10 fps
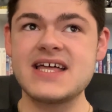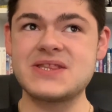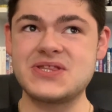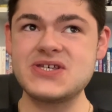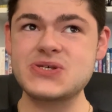
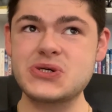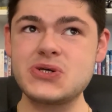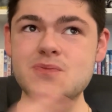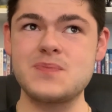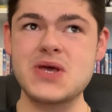this
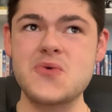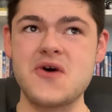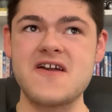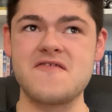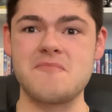could be
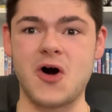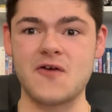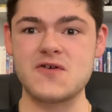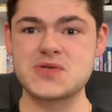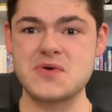one of
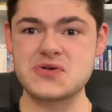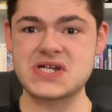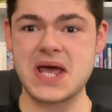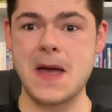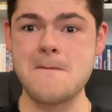Marvel's
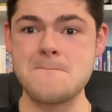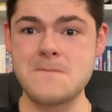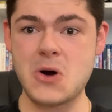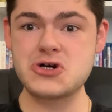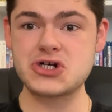most
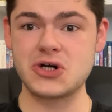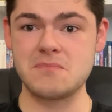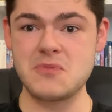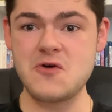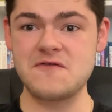emotional
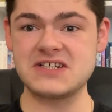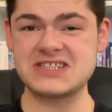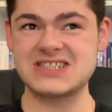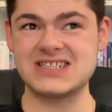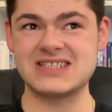
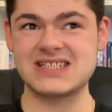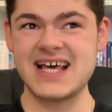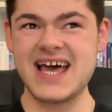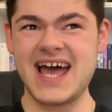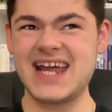movies since
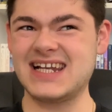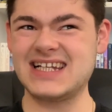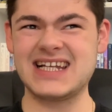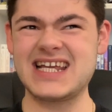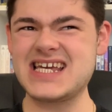at
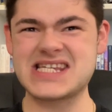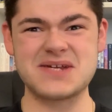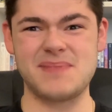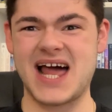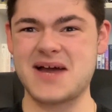
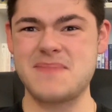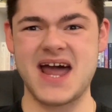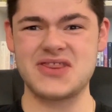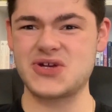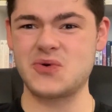least Black
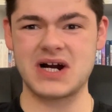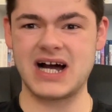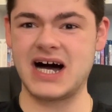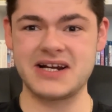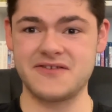Panther:
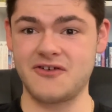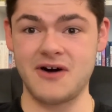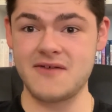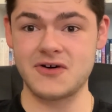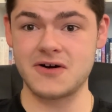Wakanda
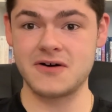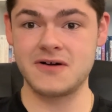Forever.